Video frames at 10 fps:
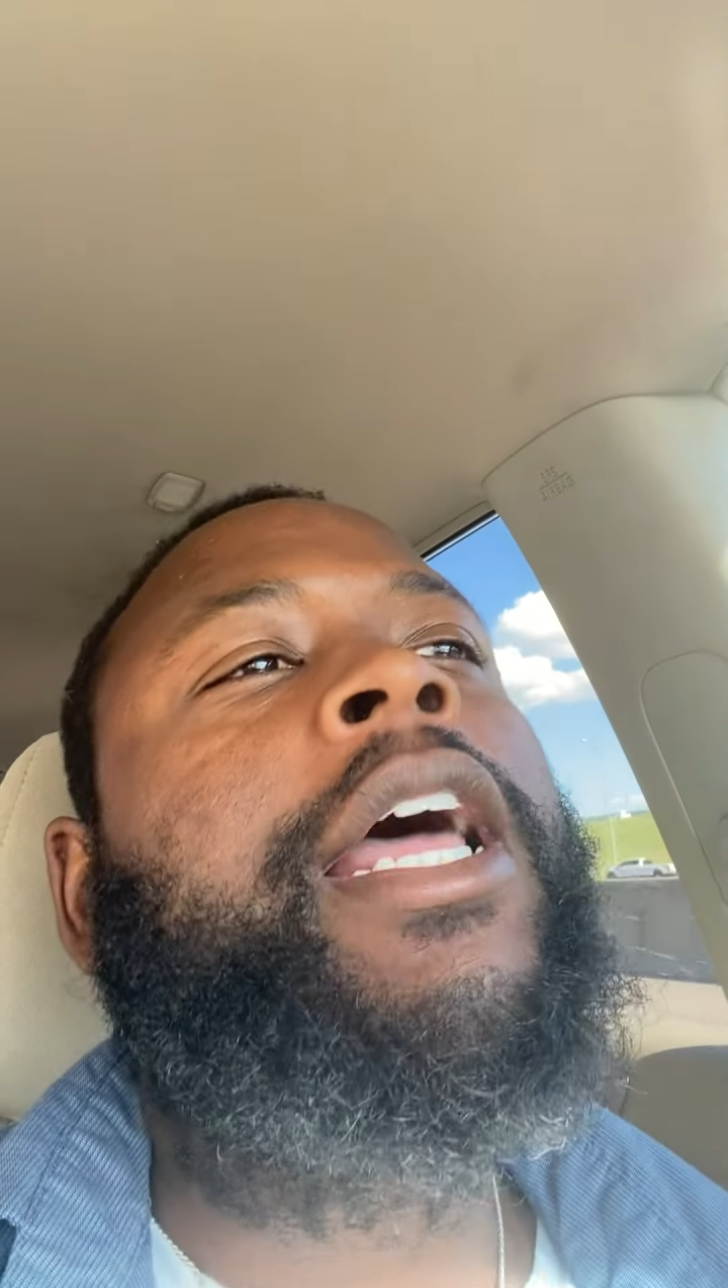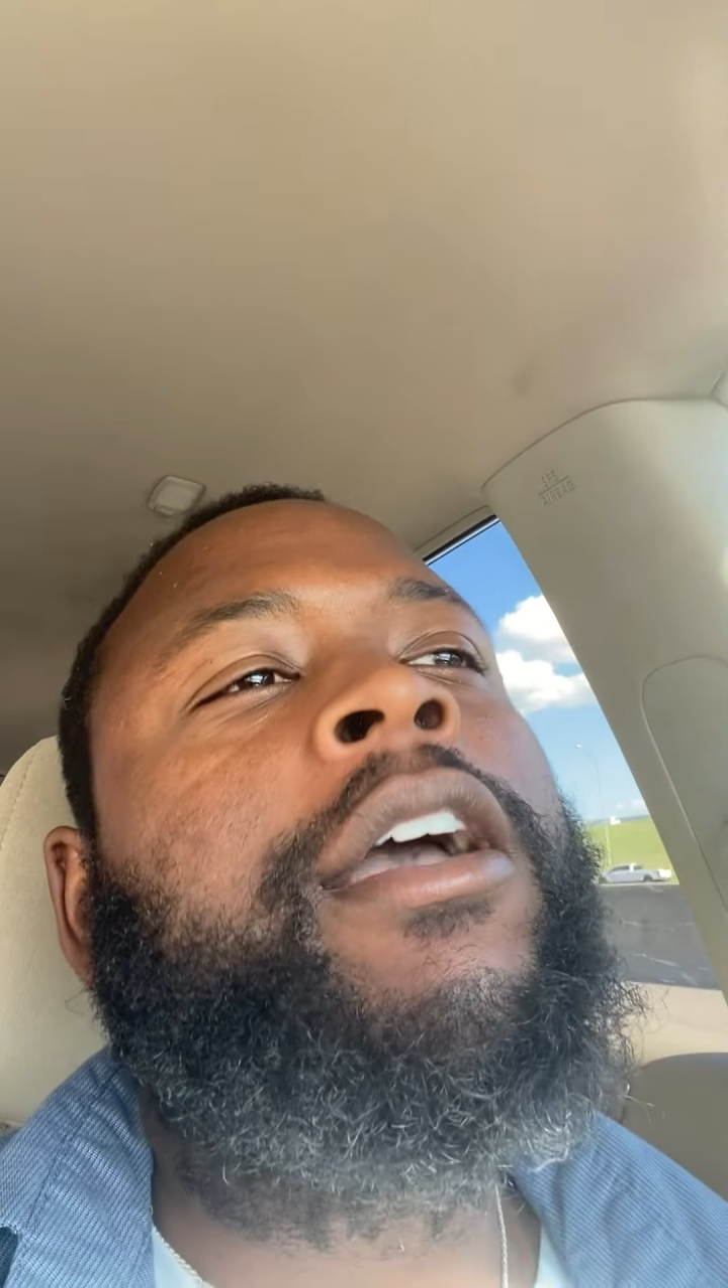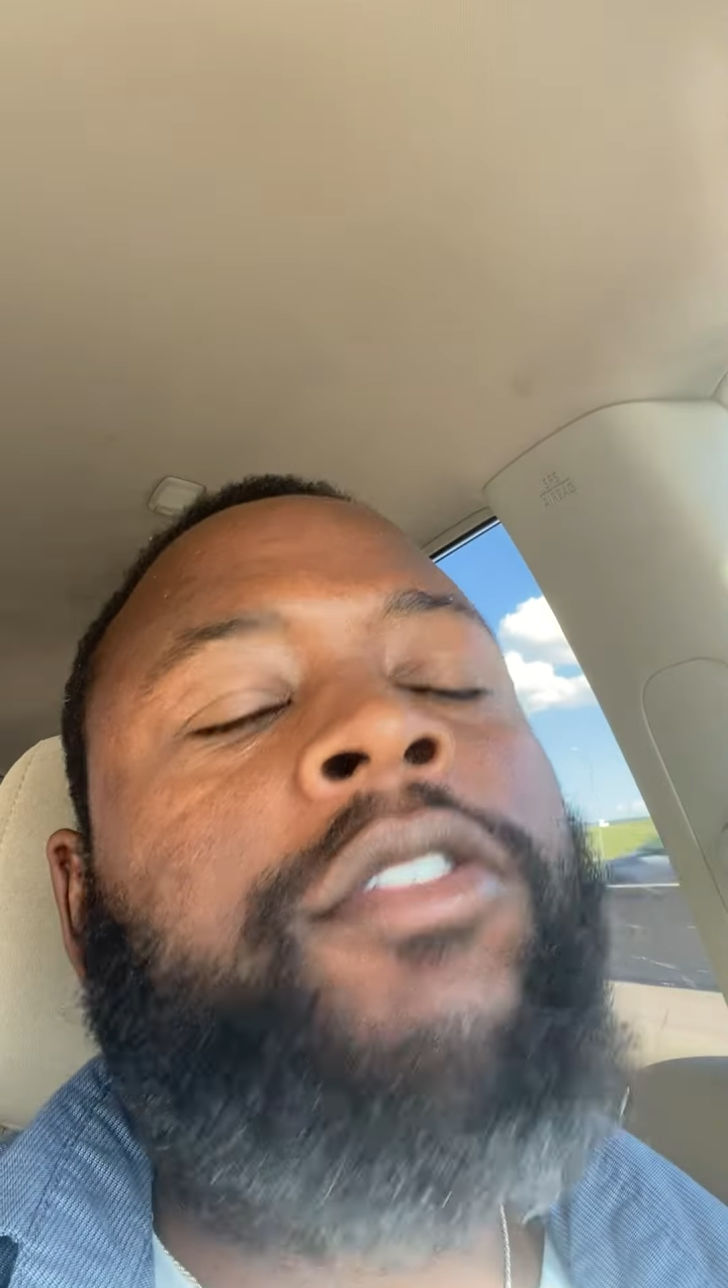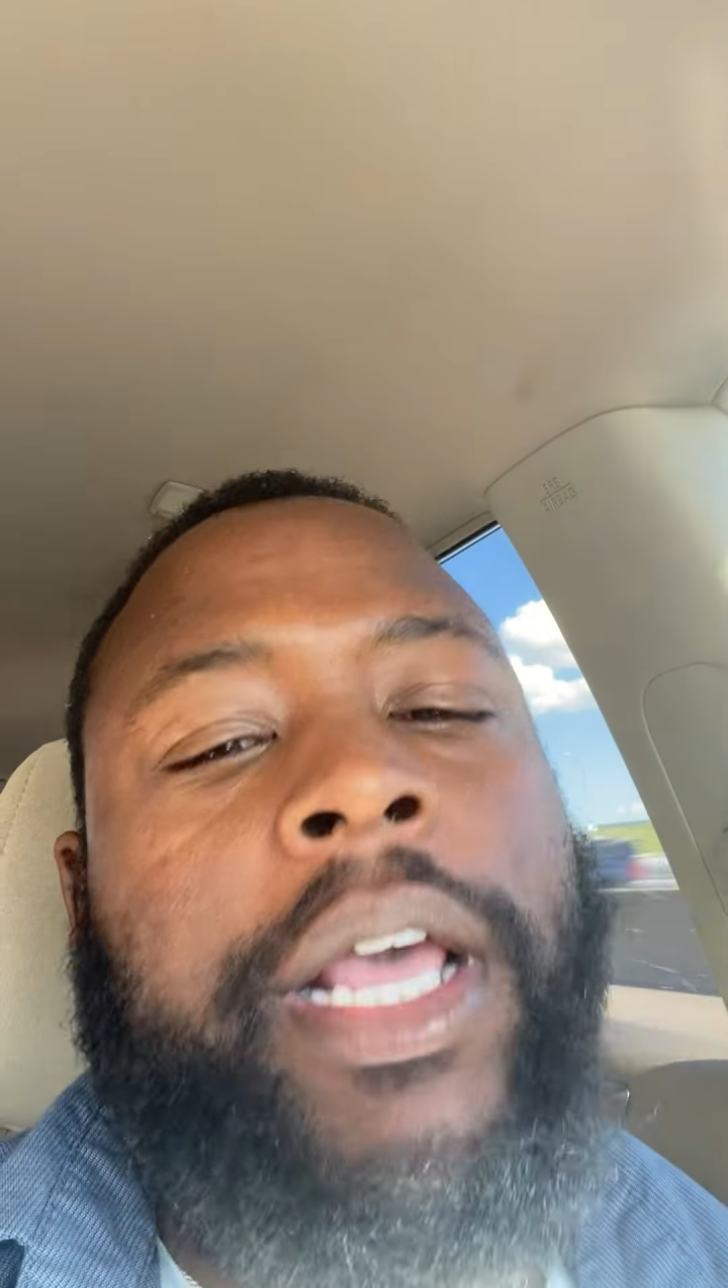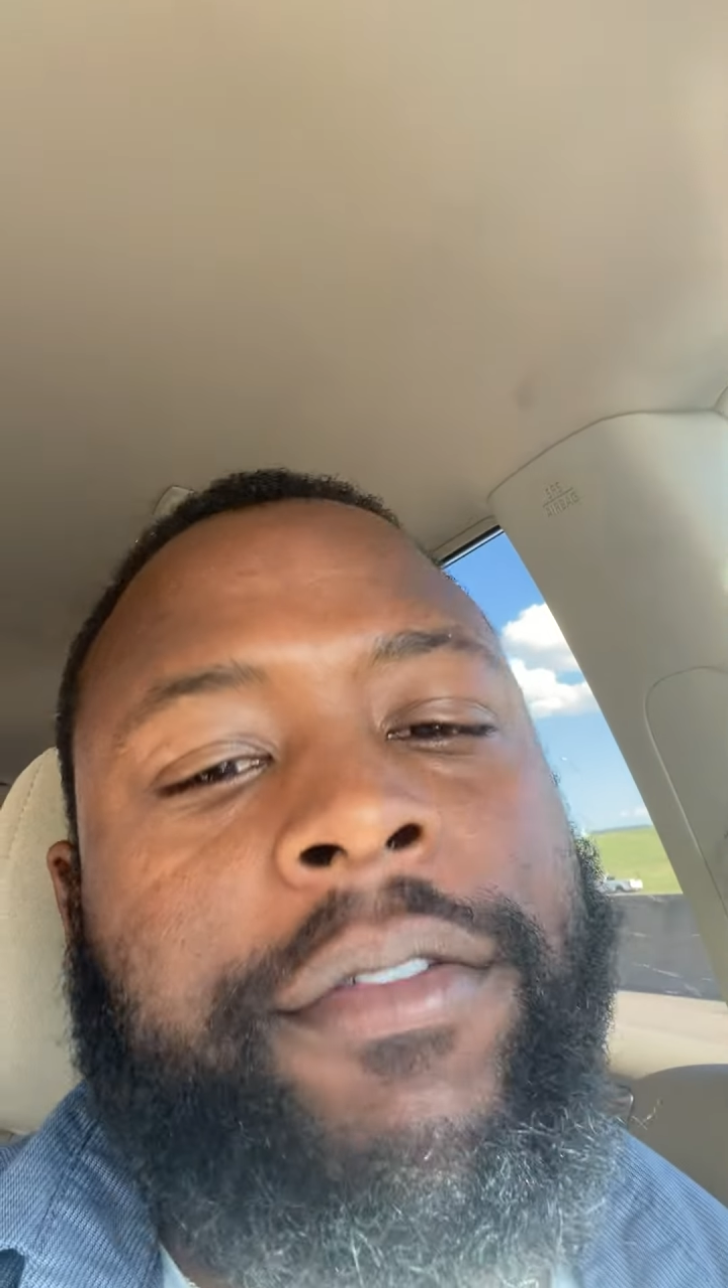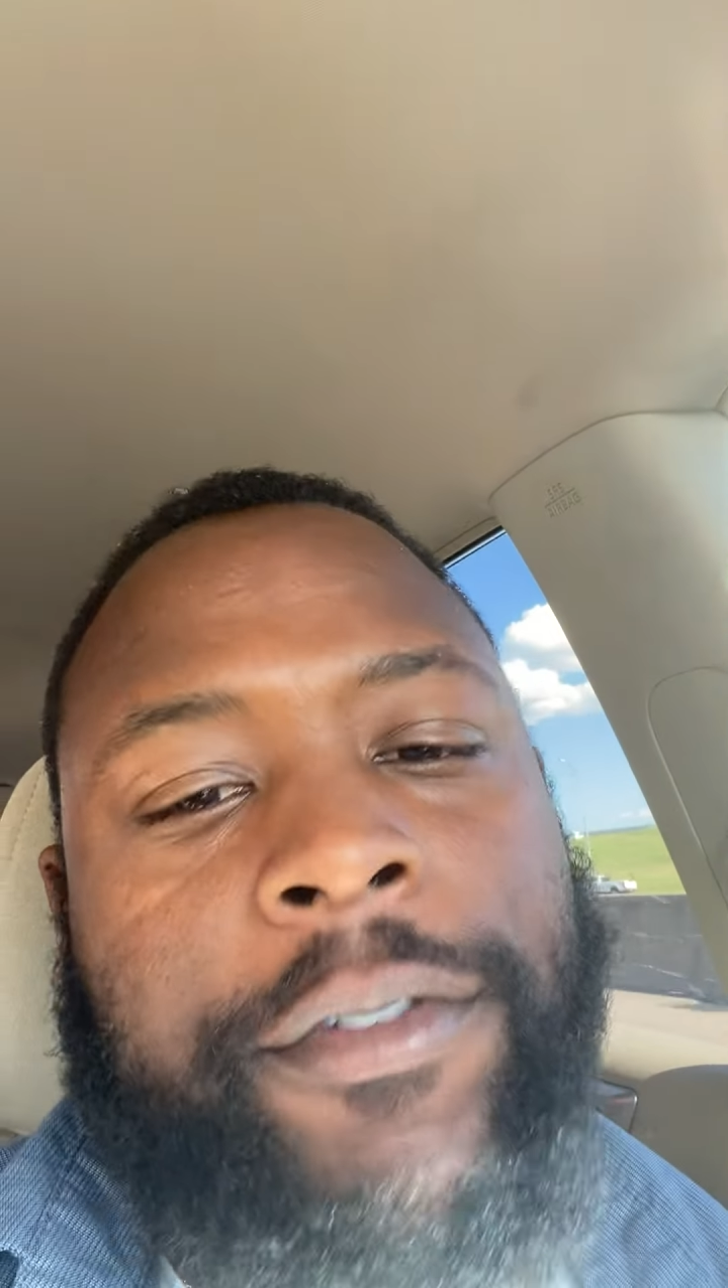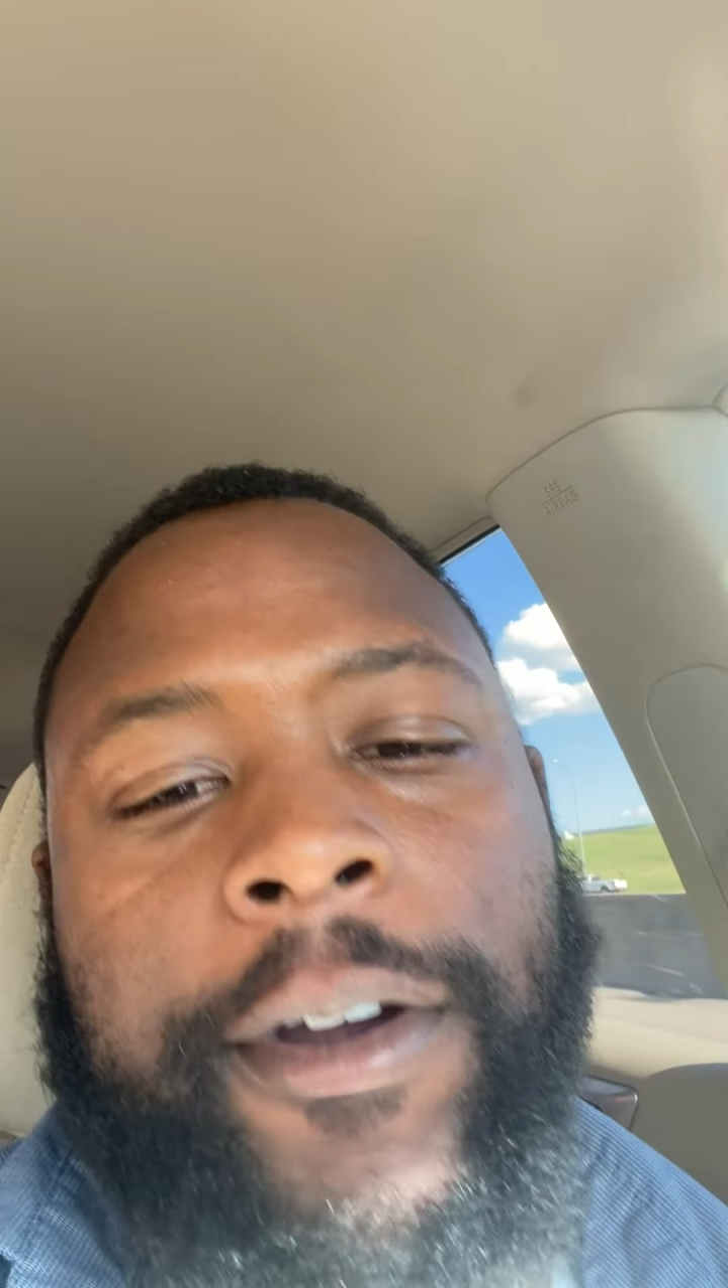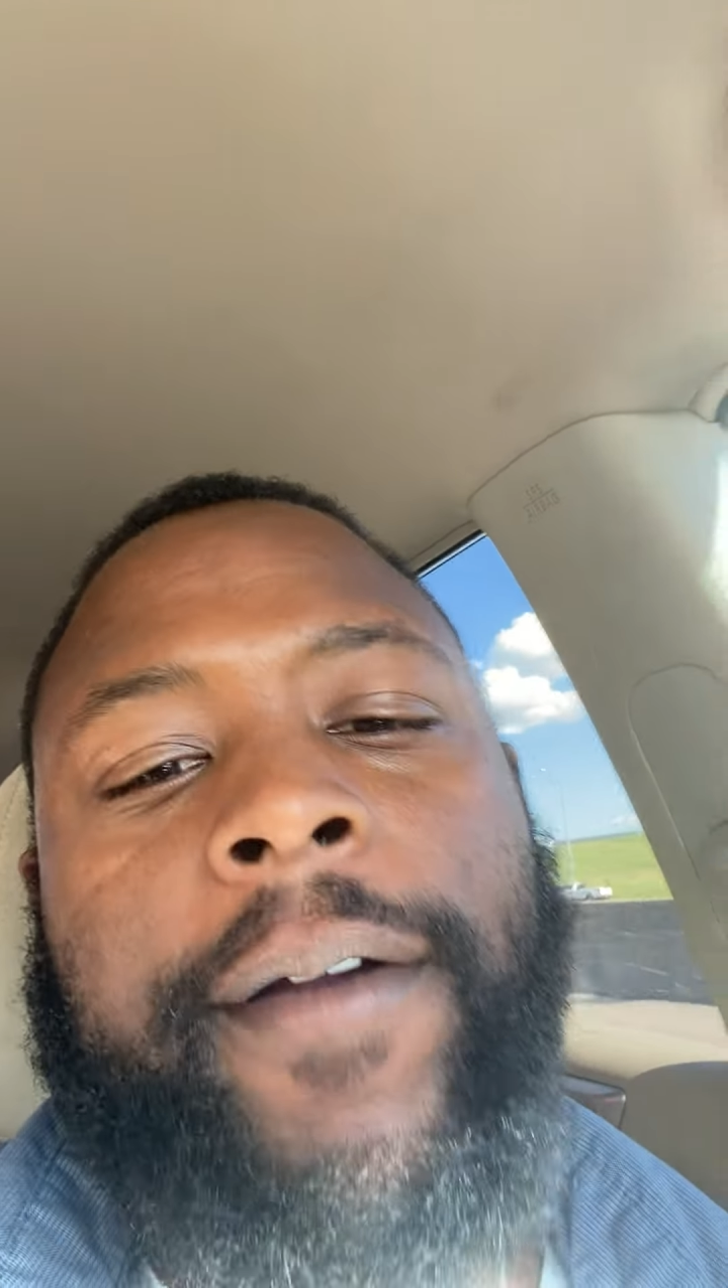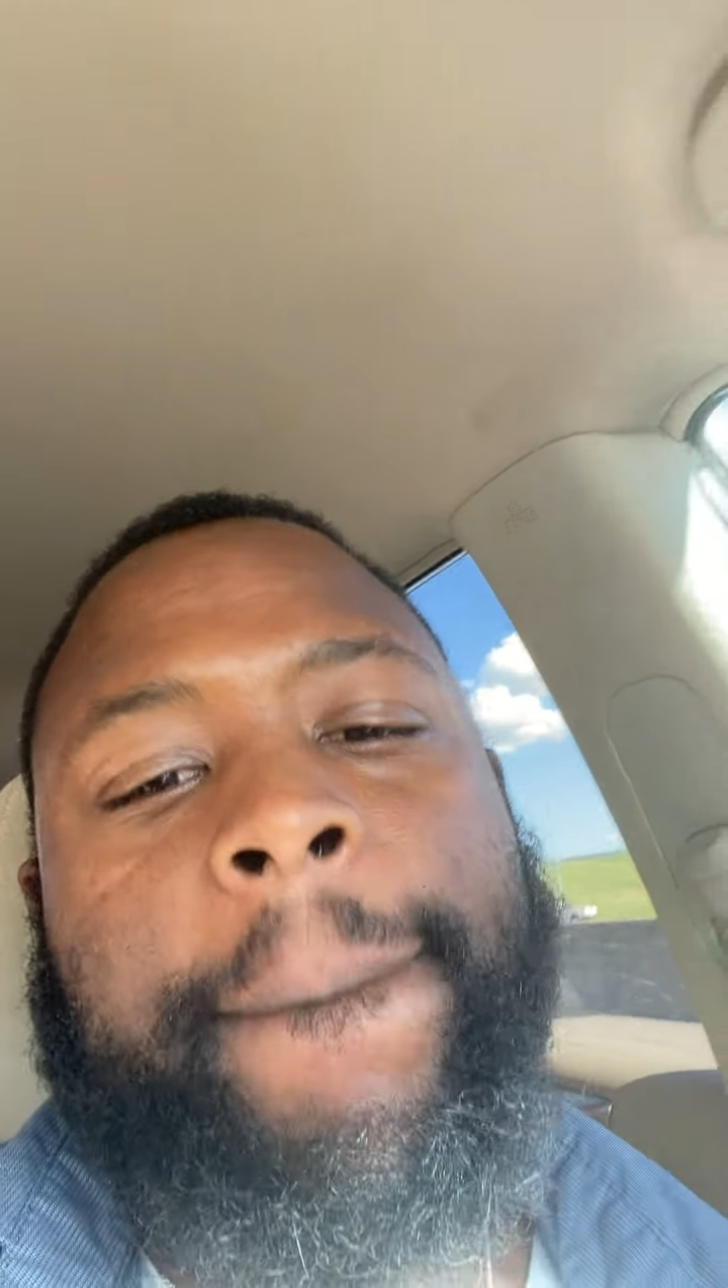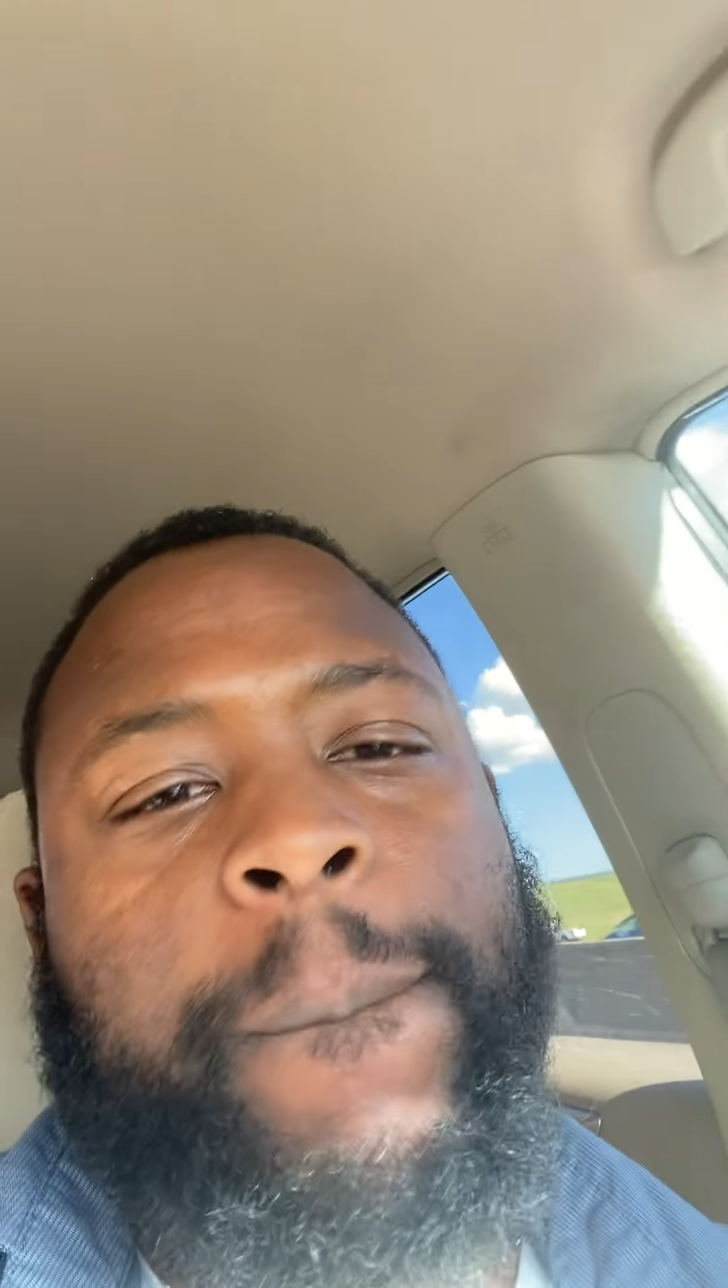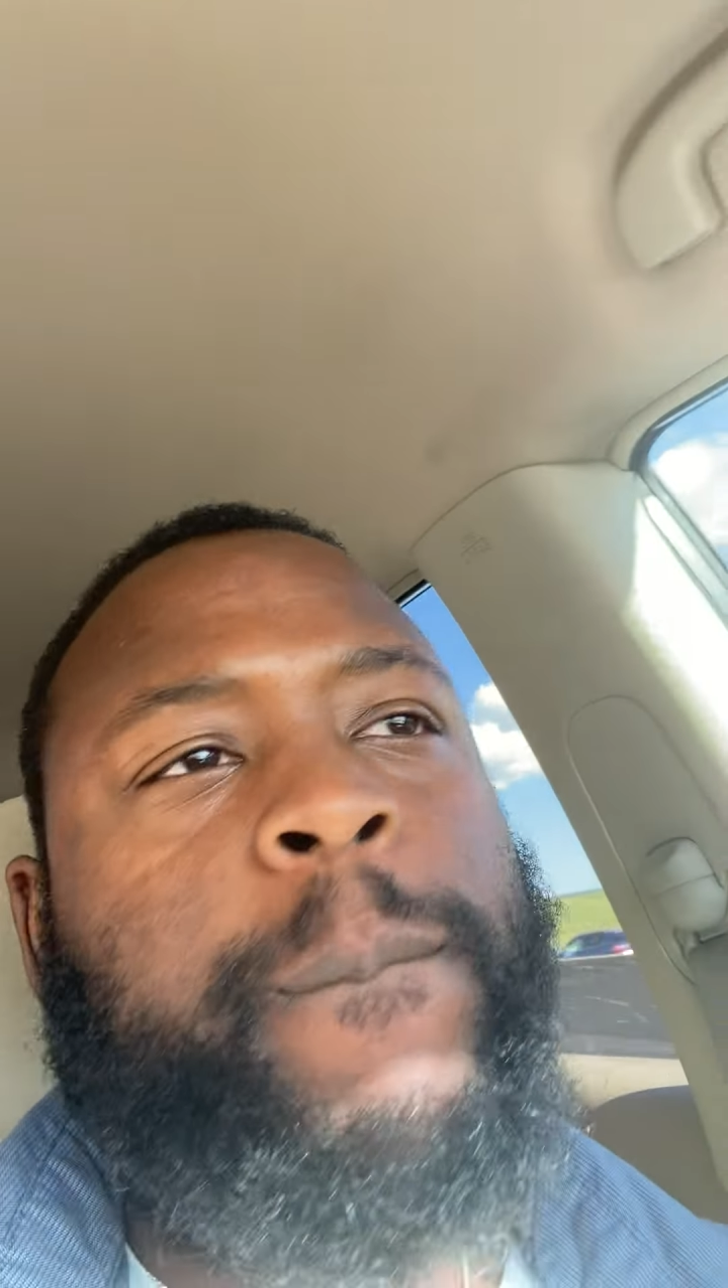I'll go that far.